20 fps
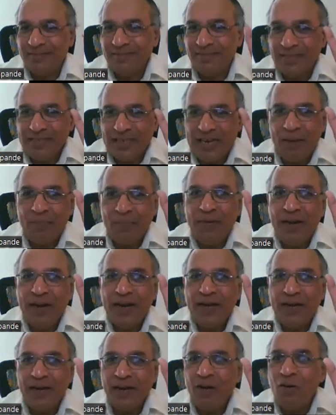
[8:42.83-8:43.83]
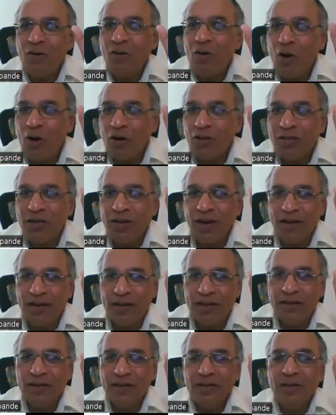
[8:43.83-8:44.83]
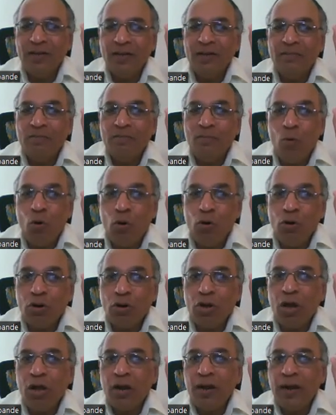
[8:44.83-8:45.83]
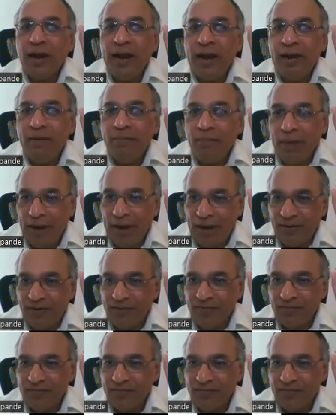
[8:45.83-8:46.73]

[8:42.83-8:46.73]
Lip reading: Synaptic trough or the gutter, motor end plate